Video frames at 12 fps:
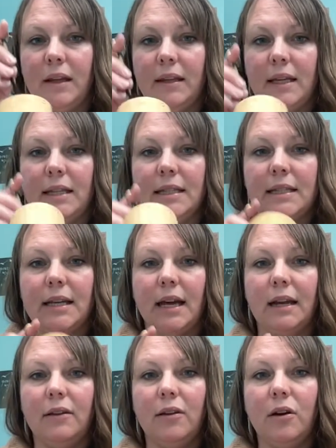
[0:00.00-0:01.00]
On the
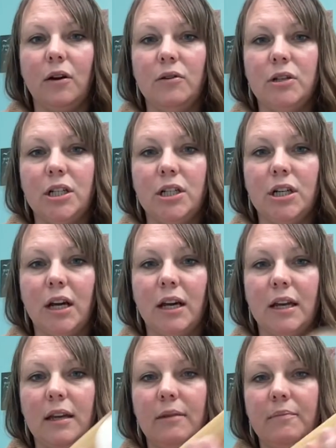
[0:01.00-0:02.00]
inside of the koshi
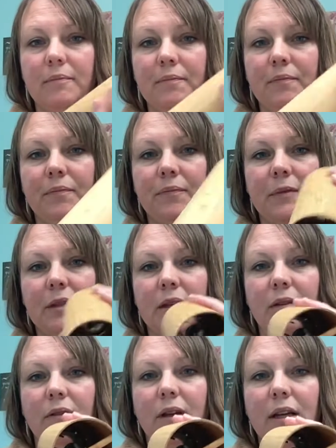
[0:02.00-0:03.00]
chime, let's see
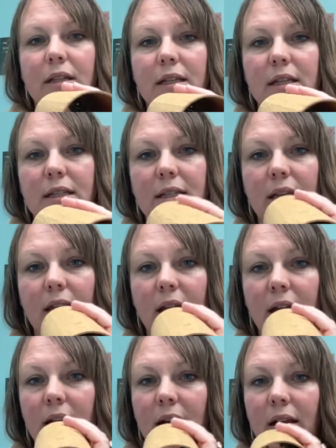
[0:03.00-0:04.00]
if you guys can see
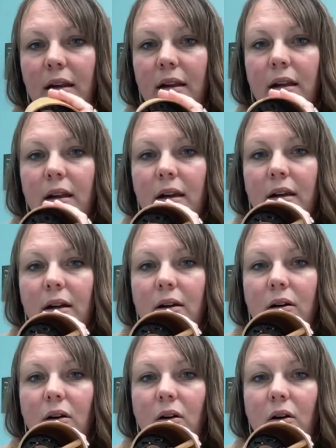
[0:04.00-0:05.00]
that.
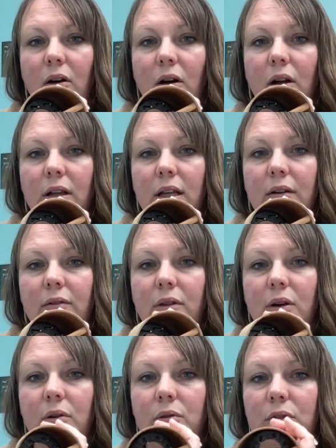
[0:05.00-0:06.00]
All of
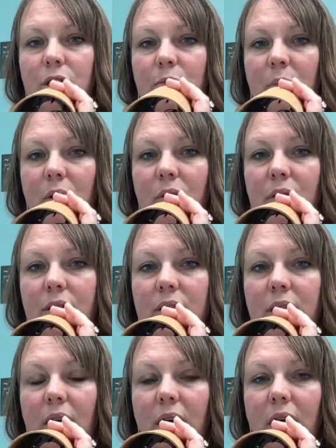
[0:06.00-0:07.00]
those
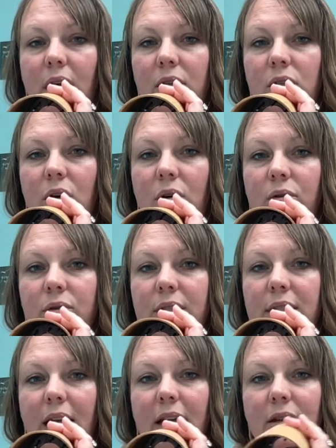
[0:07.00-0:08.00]
spokes are
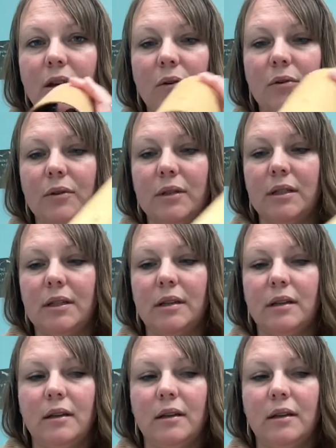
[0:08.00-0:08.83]
tones and notes.